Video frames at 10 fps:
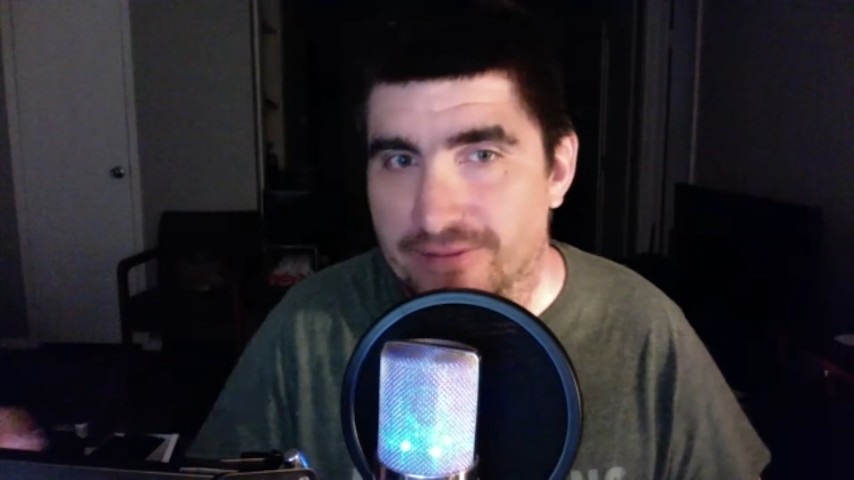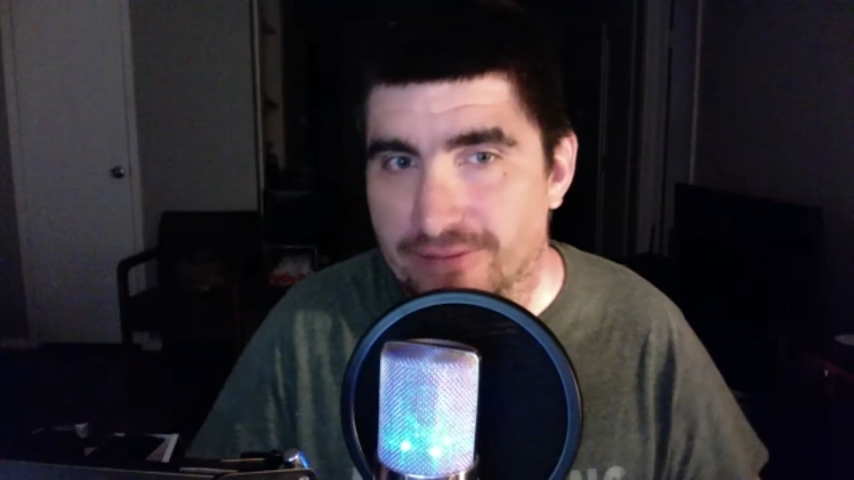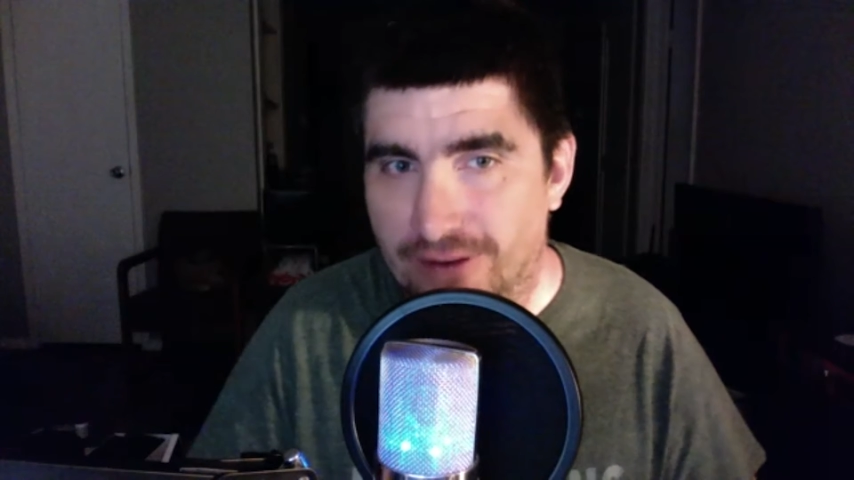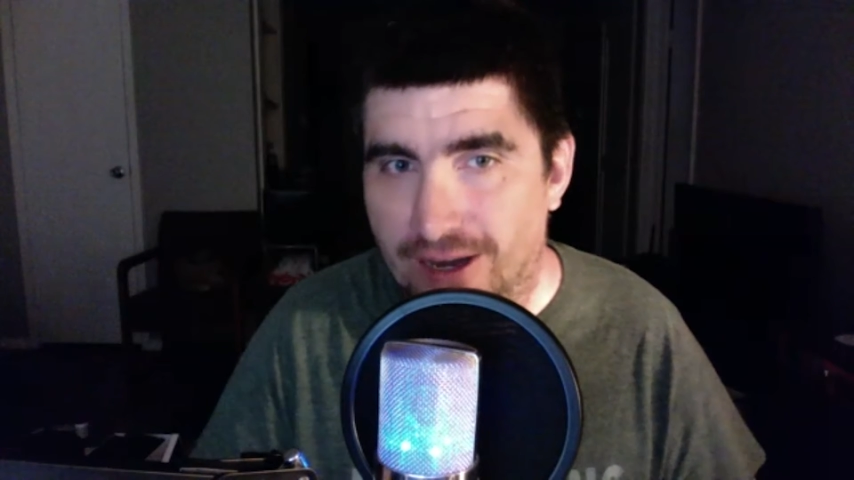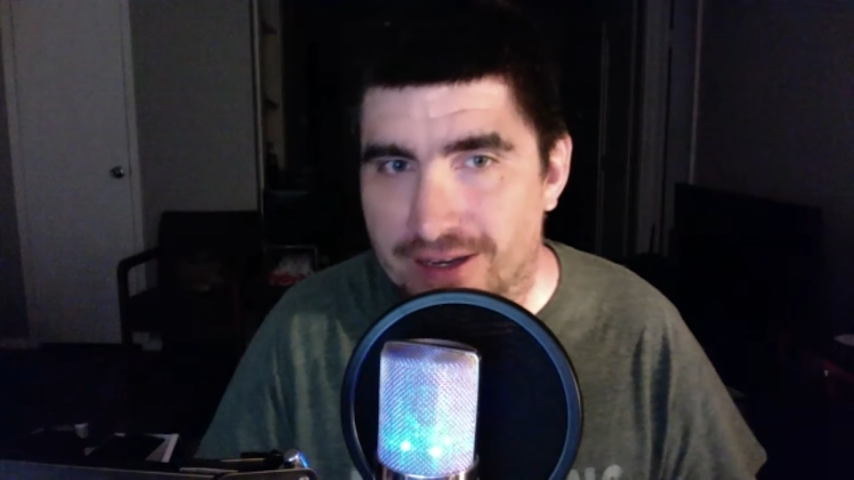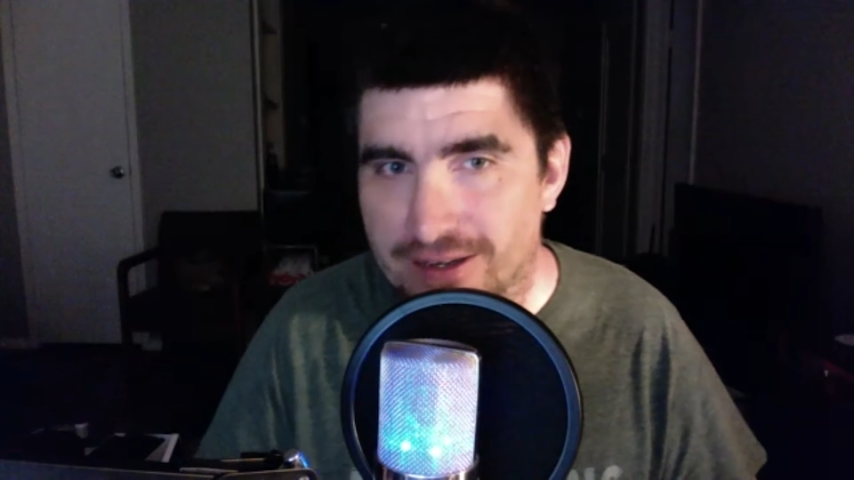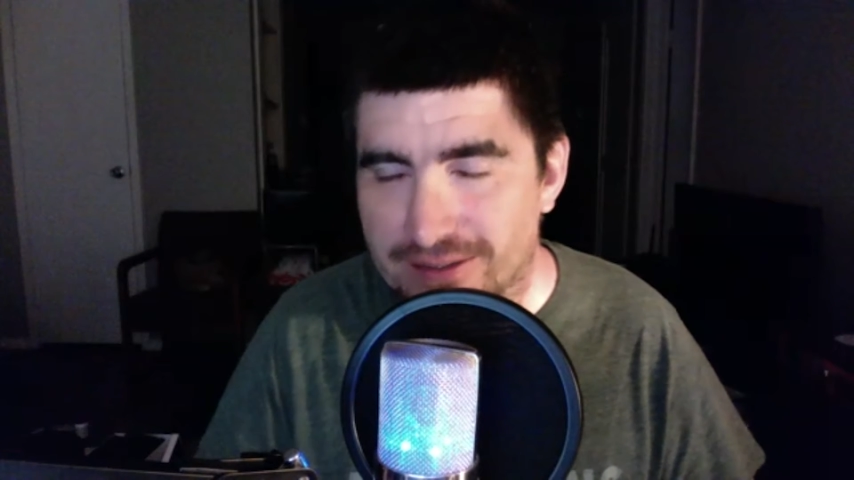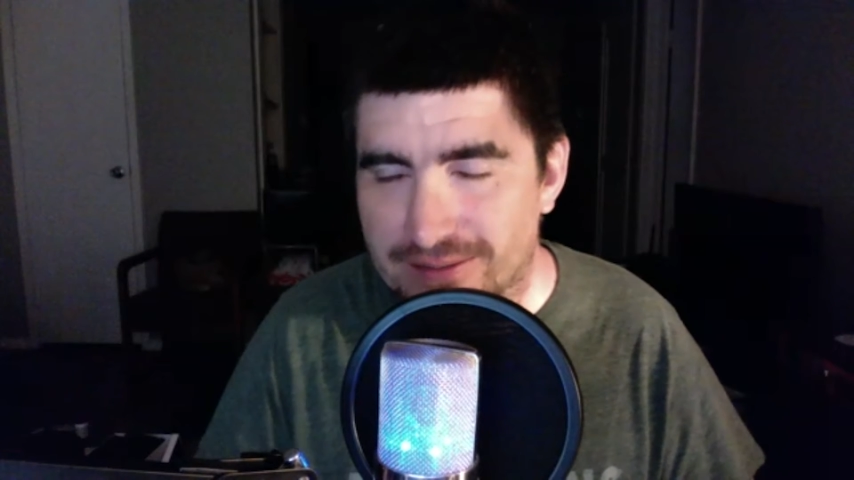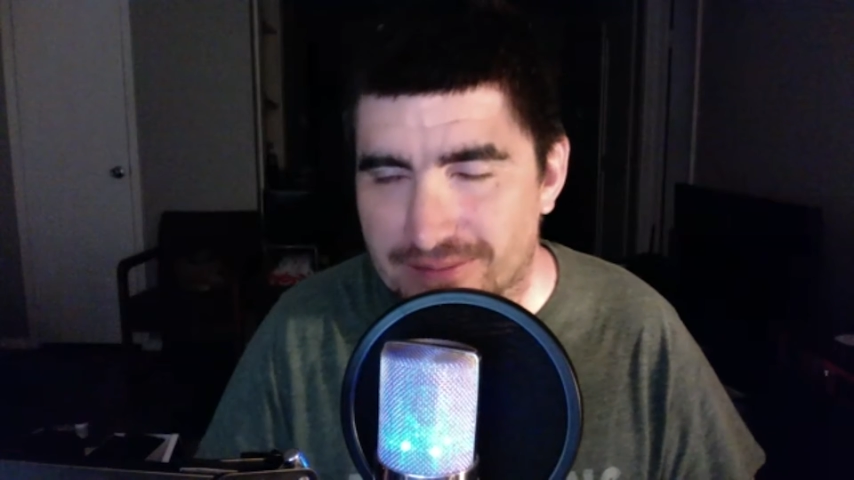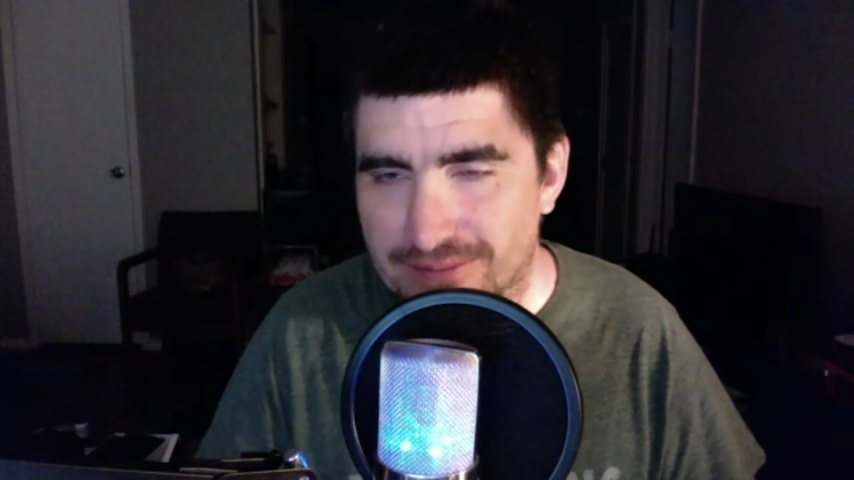find
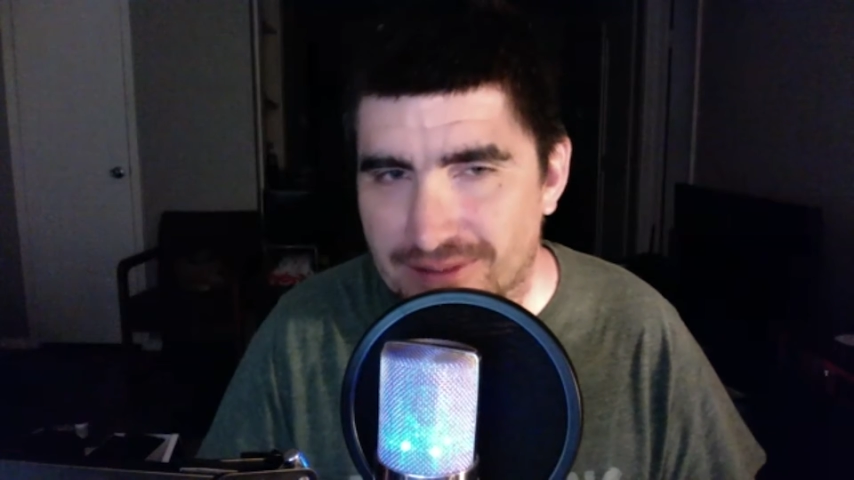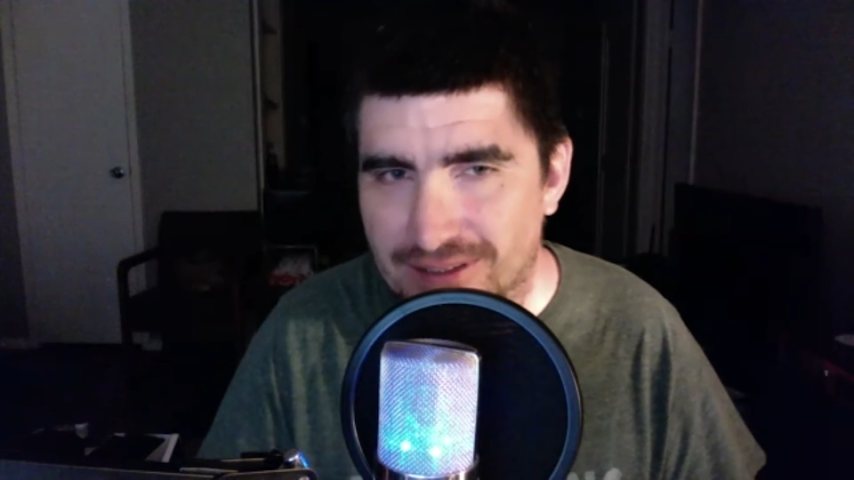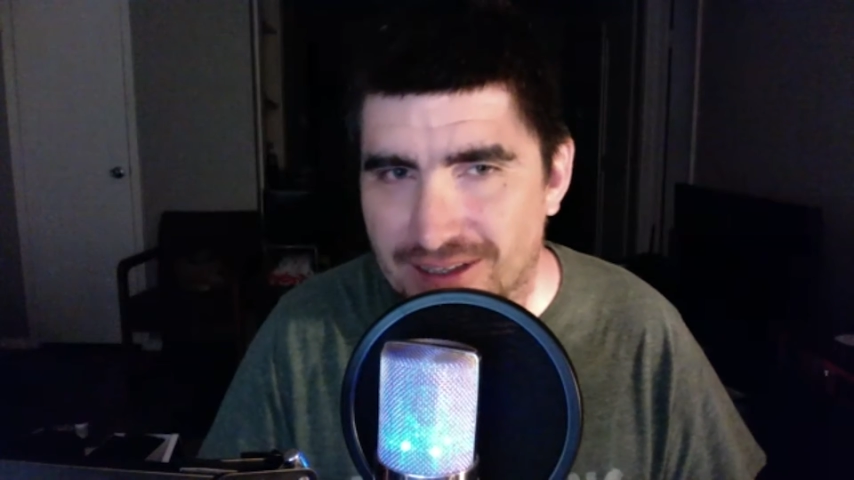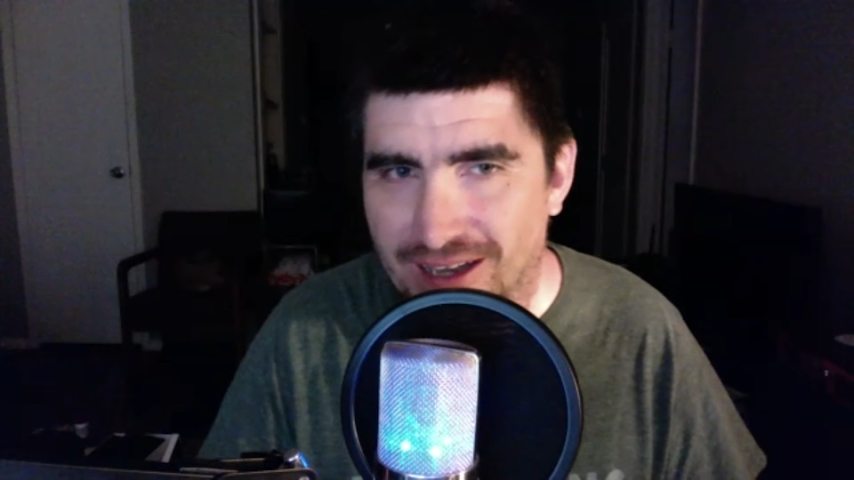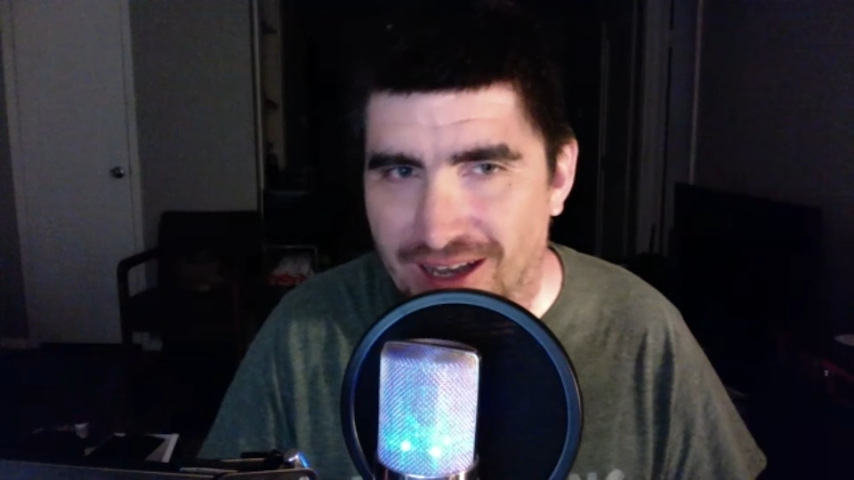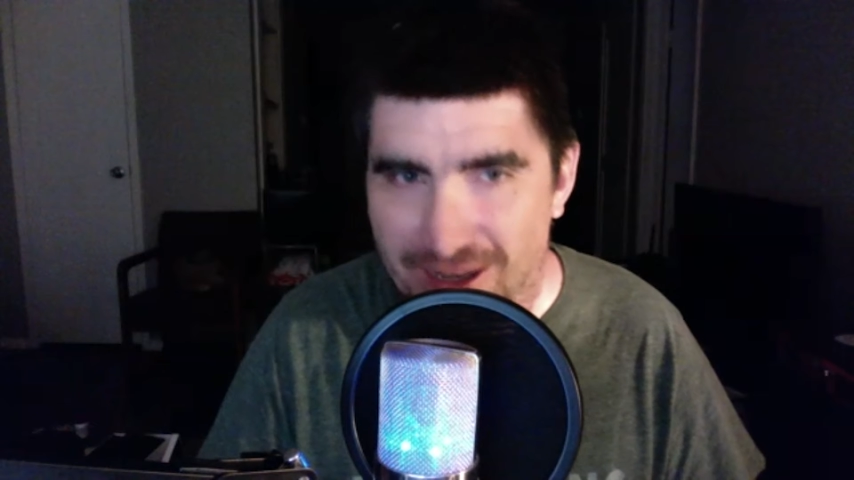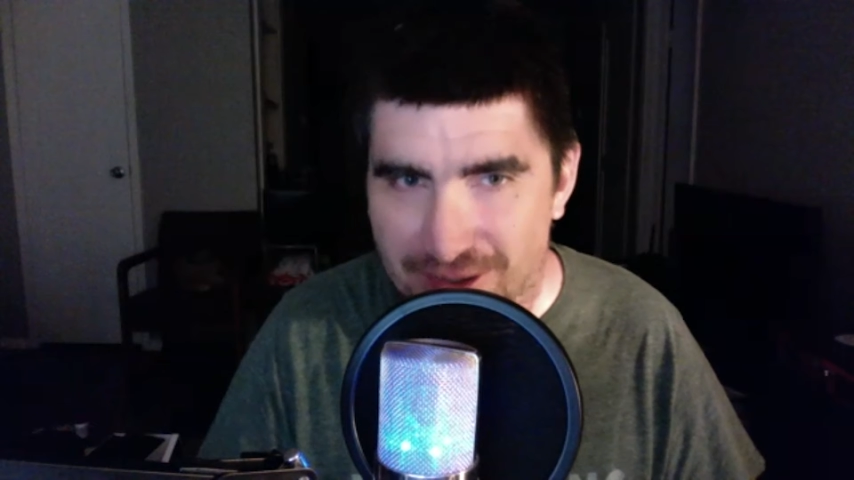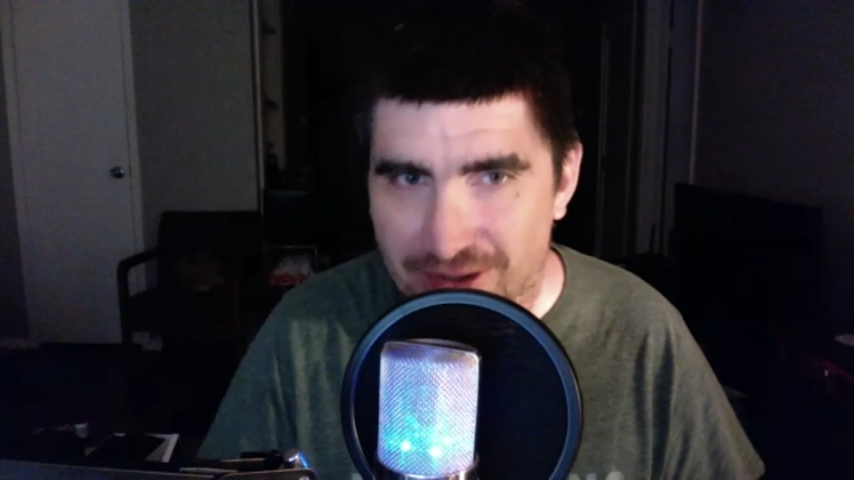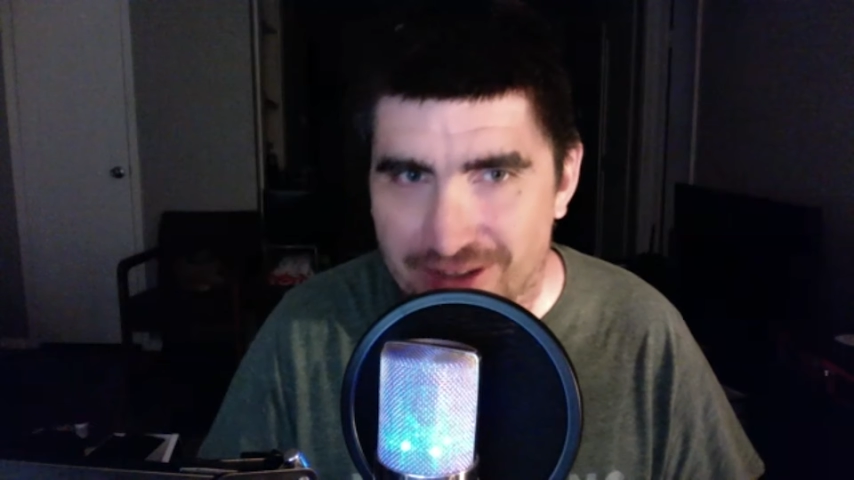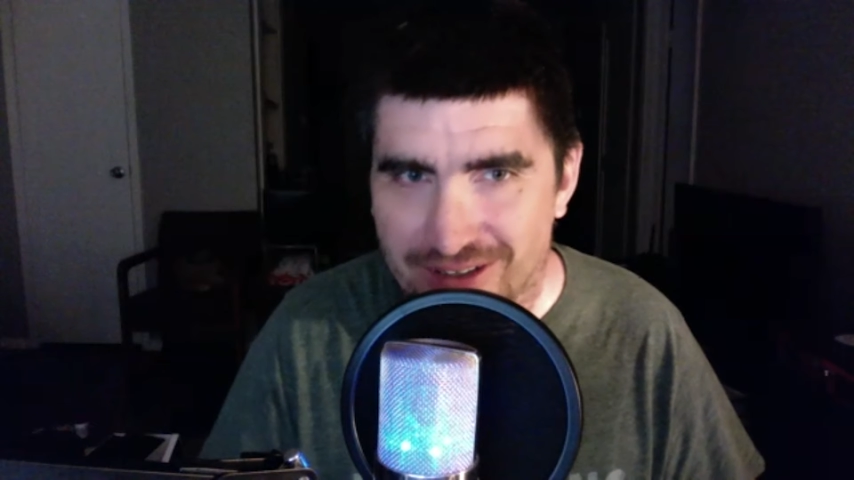it, and I
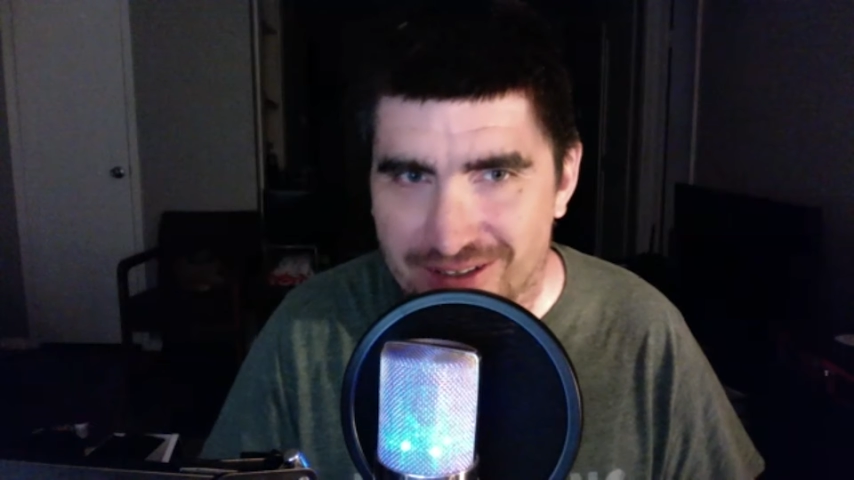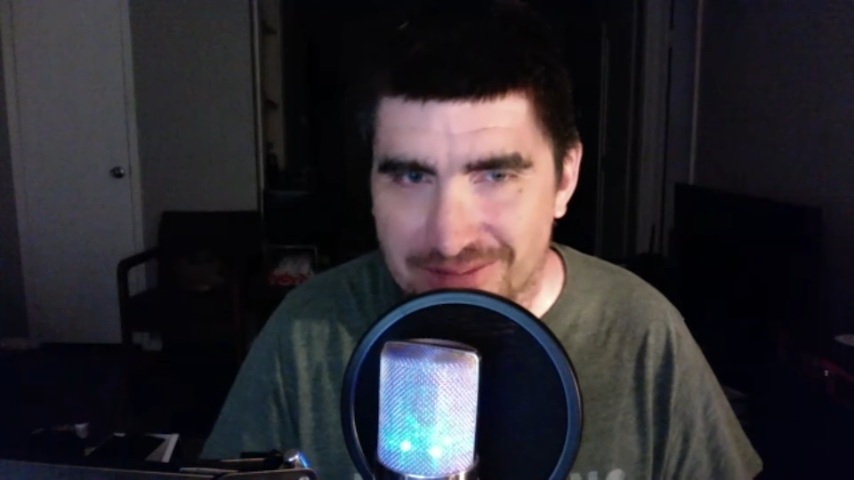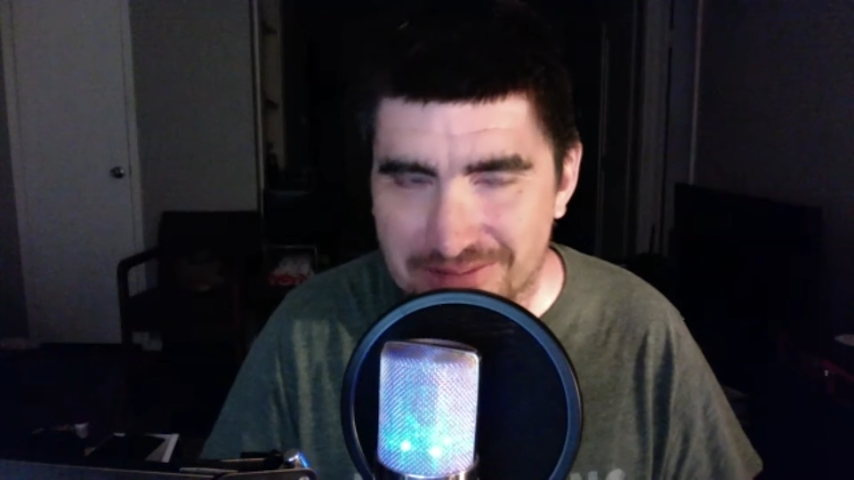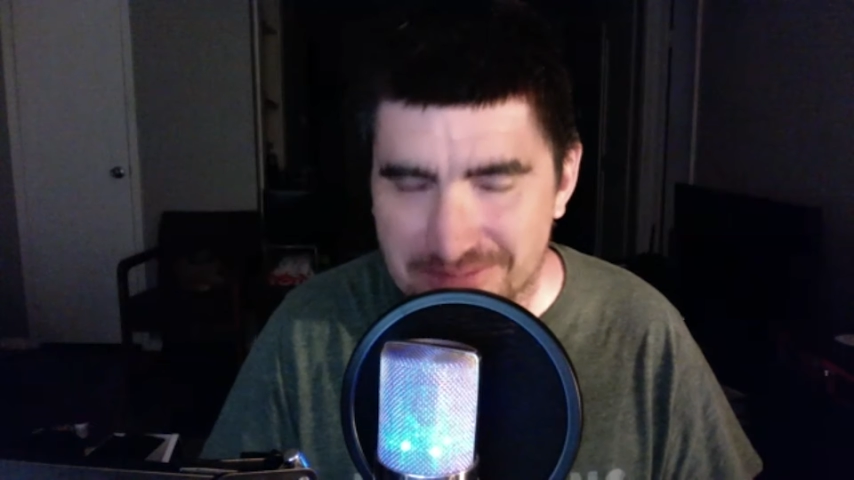couldn't.